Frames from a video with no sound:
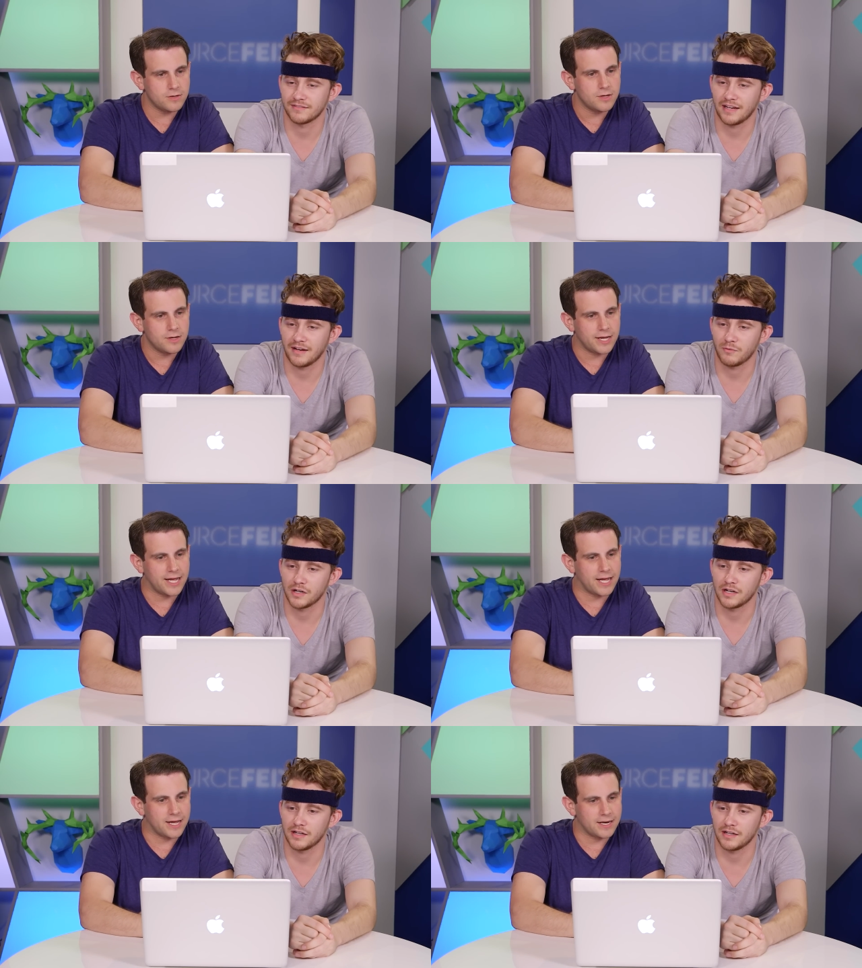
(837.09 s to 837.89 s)

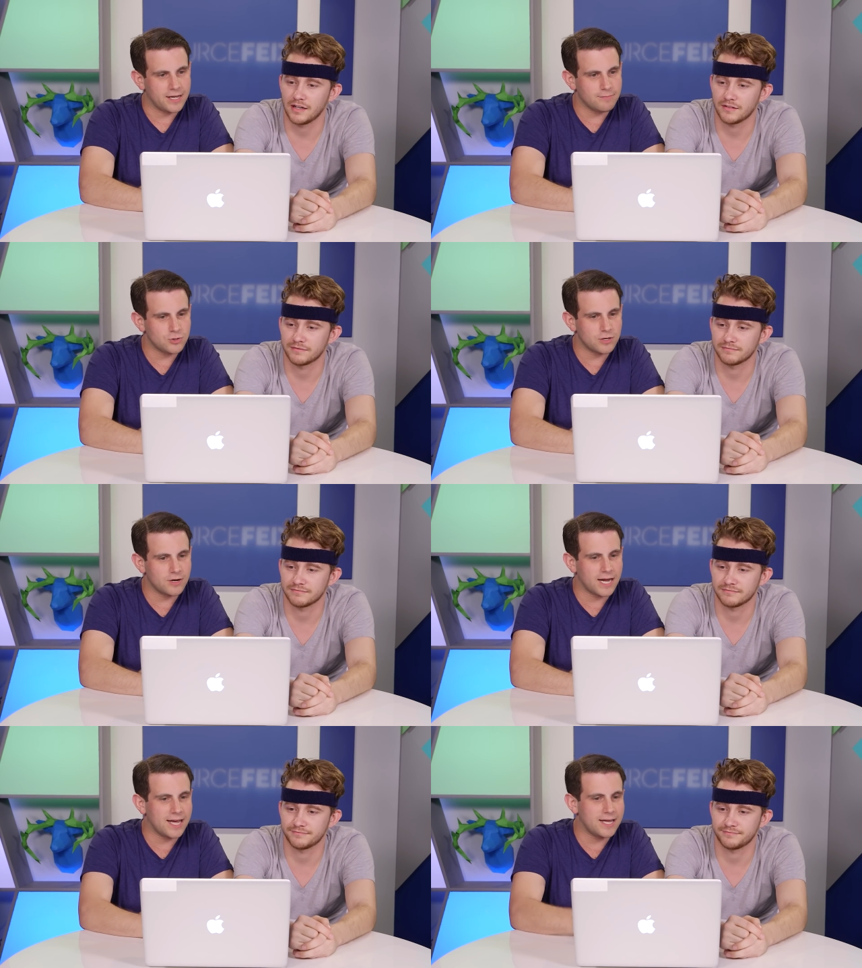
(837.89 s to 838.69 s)
Speaker 1: And, and Imgur,
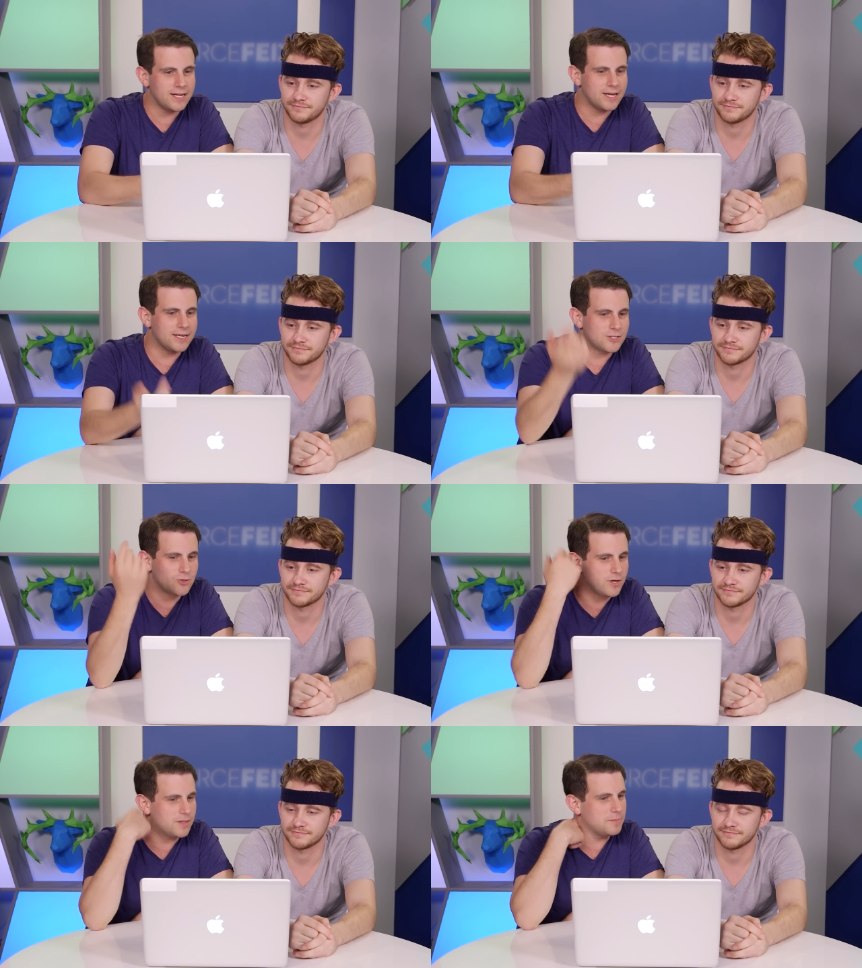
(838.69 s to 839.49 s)
and it's
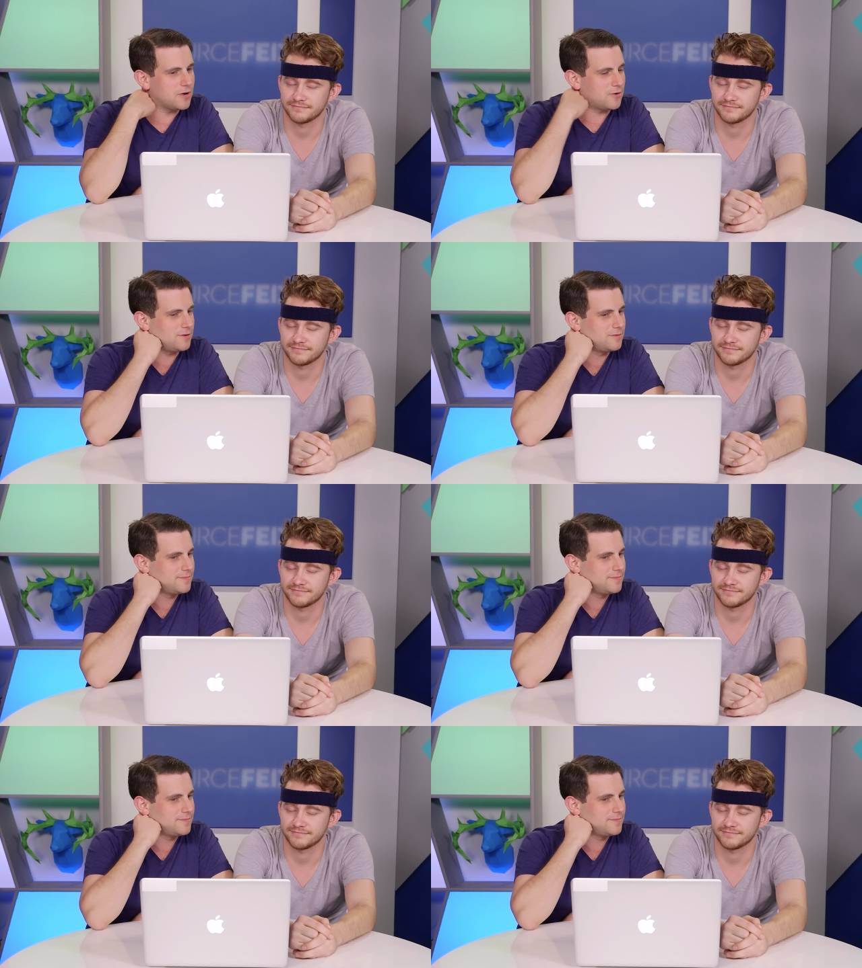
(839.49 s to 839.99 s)
toy in the butthole.